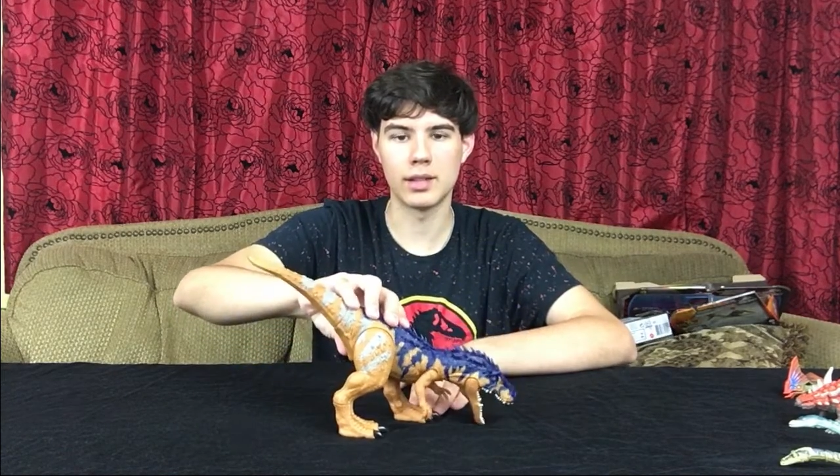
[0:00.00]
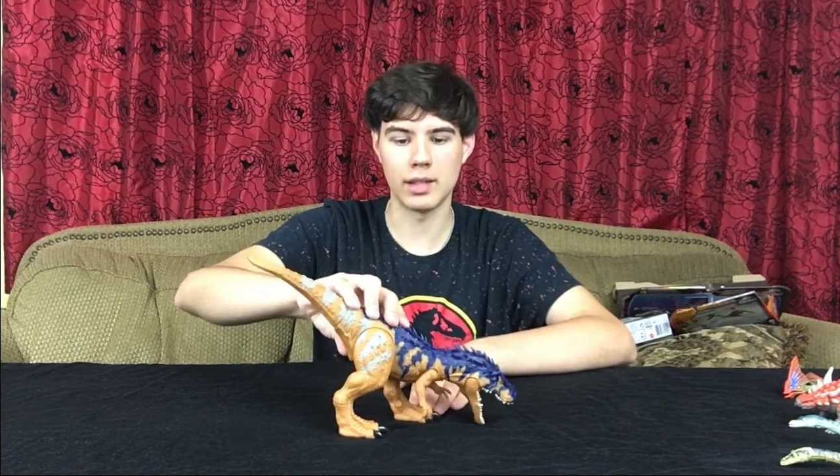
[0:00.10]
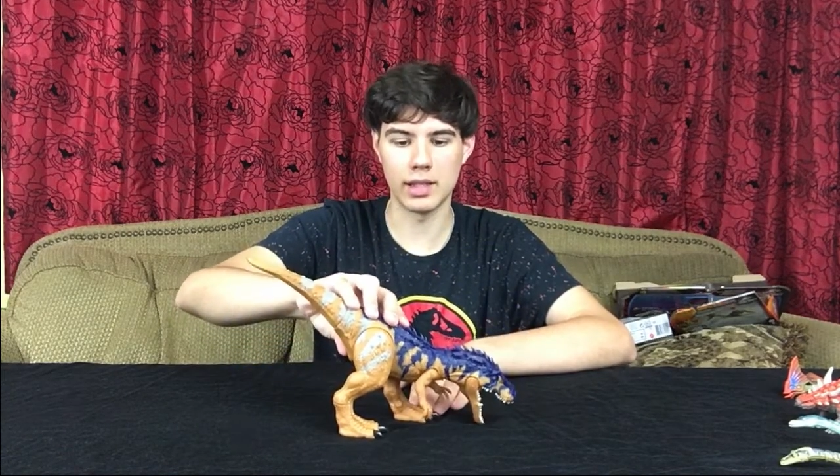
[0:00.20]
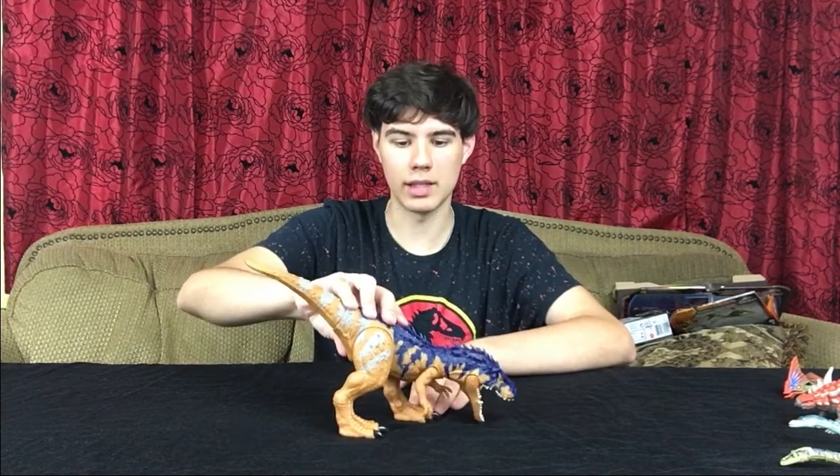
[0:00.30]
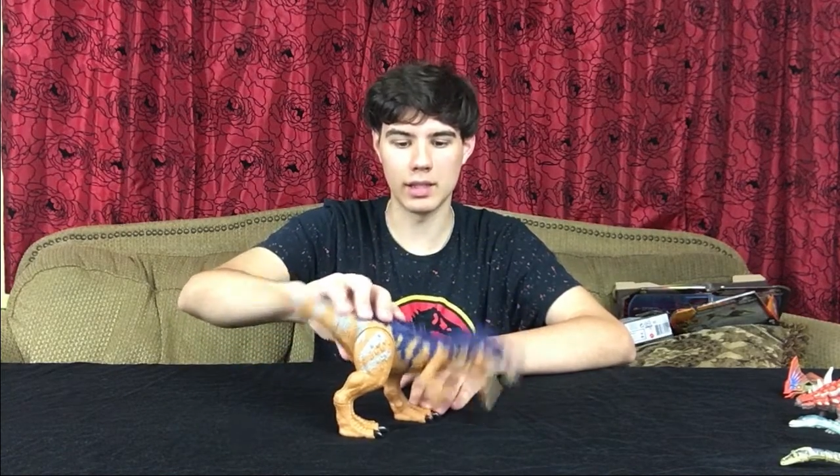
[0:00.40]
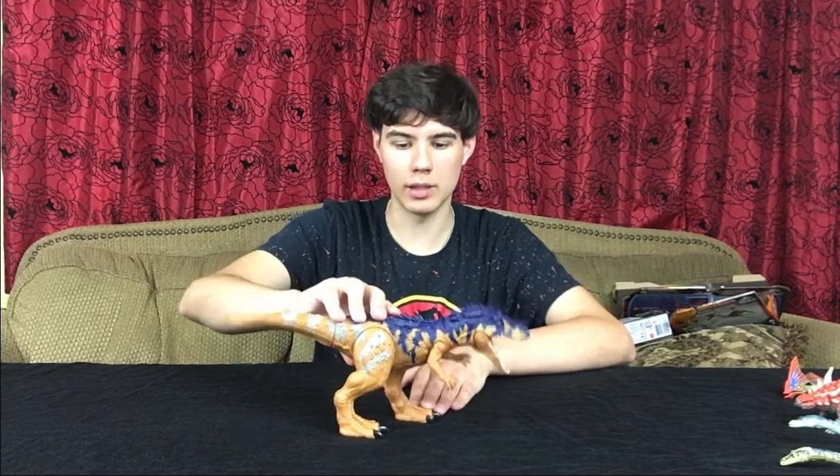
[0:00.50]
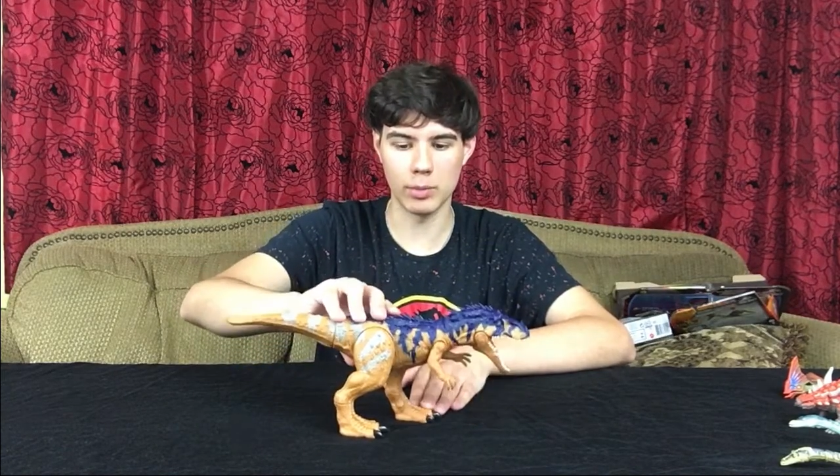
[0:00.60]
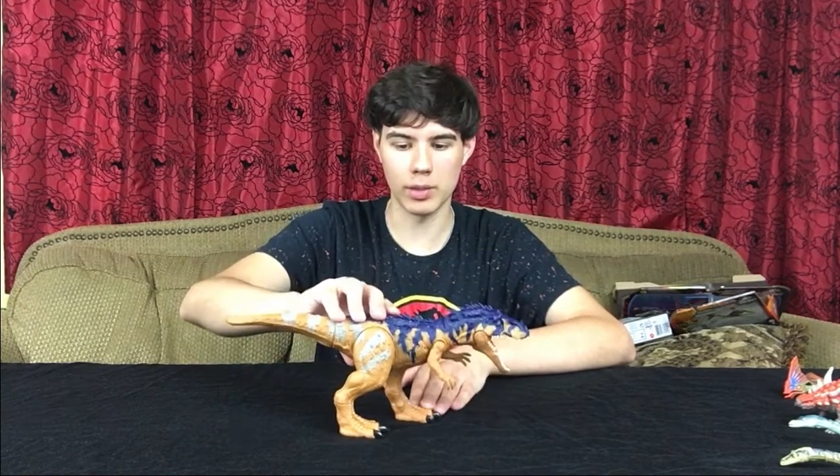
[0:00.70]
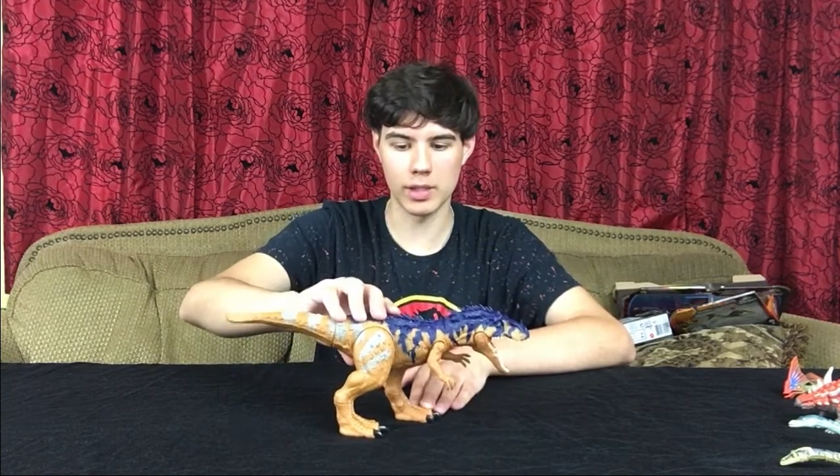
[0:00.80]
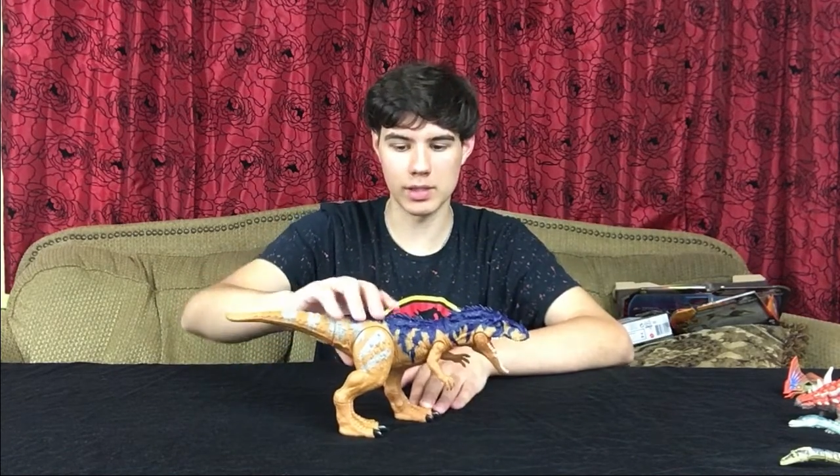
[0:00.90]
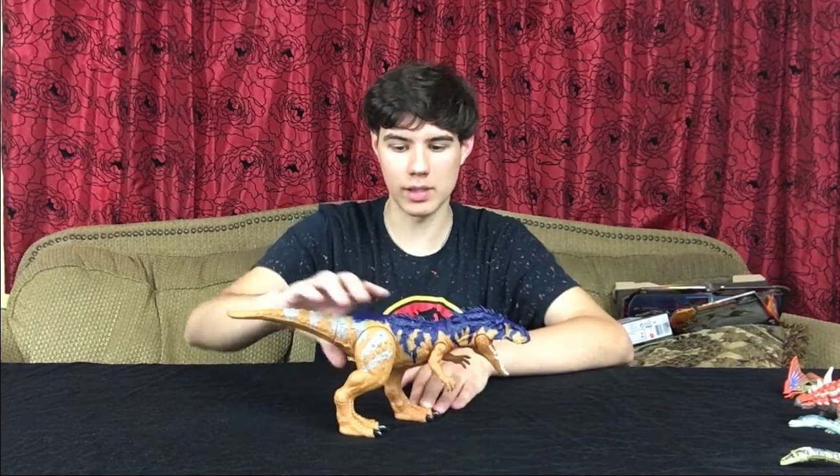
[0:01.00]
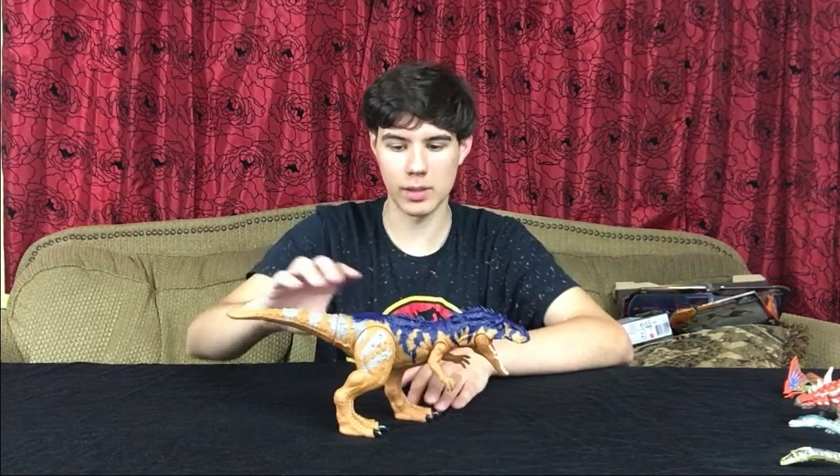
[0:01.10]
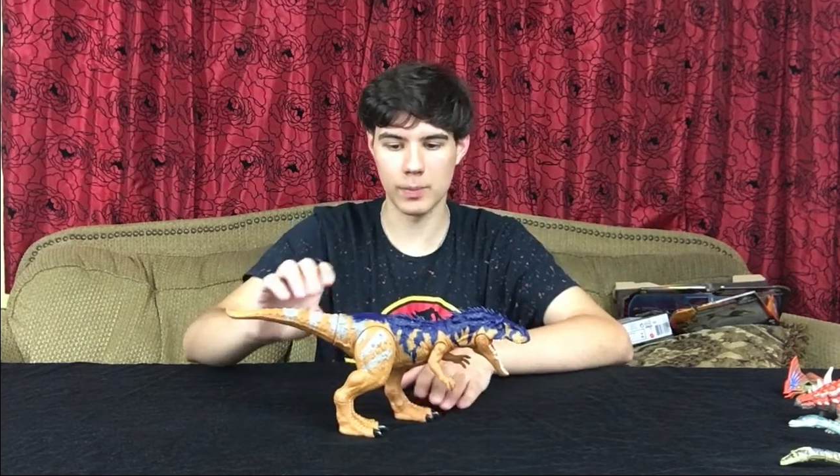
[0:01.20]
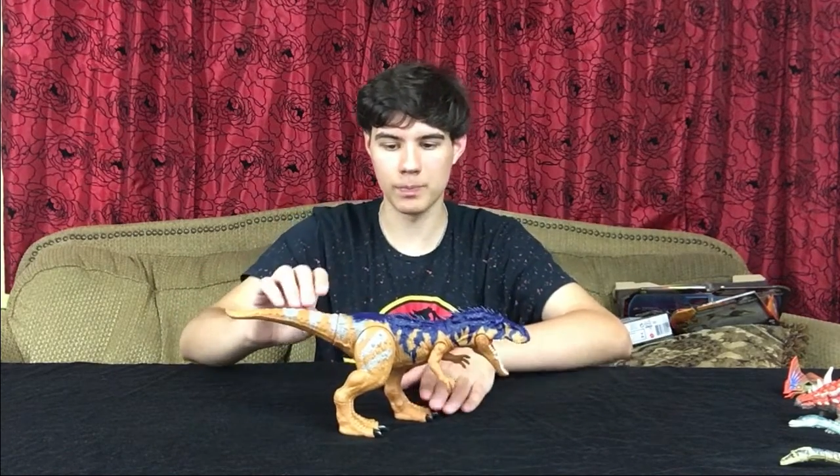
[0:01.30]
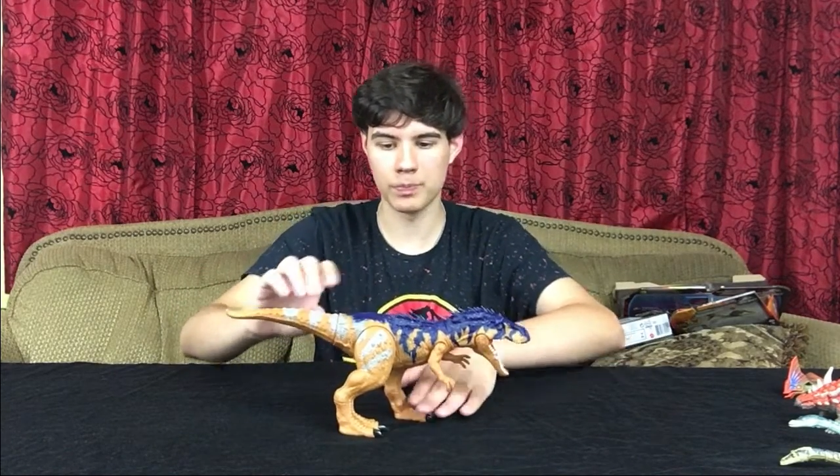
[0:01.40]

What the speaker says: clicking into place there.